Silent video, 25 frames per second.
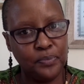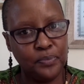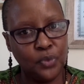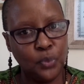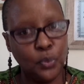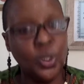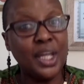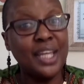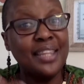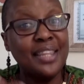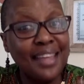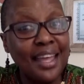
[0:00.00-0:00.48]

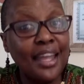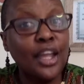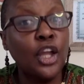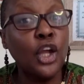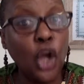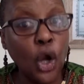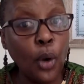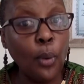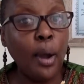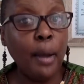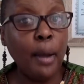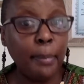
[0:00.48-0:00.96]
we can then
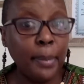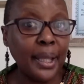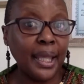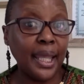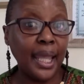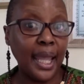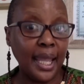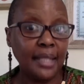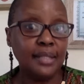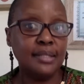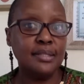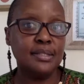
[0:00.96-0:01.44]
go up
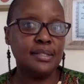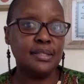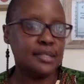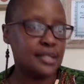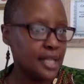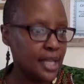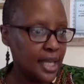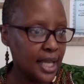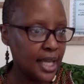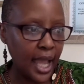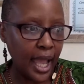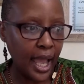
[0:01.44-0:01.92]

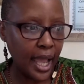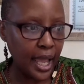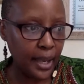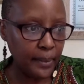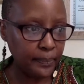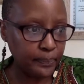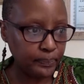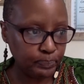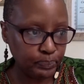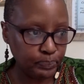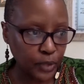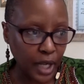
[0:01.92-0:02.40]
against
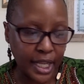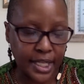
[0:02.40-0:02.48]
um,